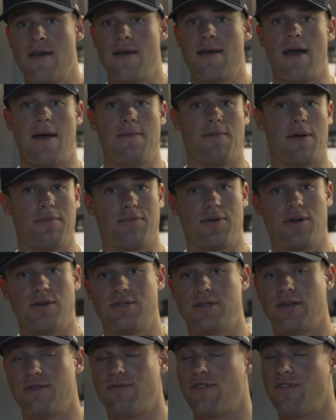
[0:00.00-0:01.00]
and my
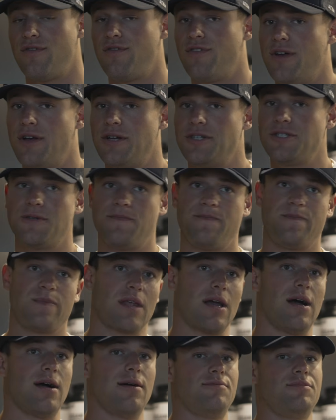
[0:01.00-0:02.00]
protein from fish.
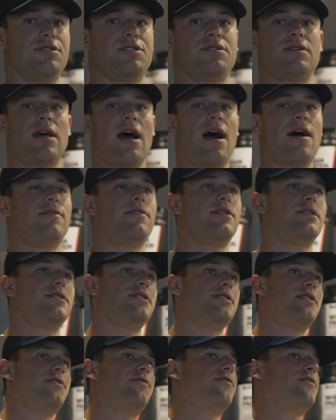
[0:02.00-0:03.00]
Just having
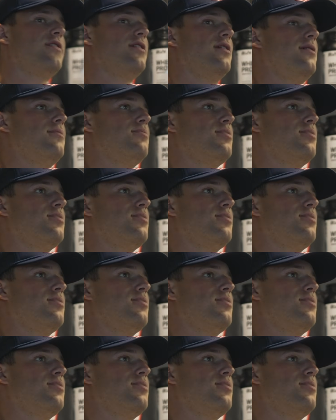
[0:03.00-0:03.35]
different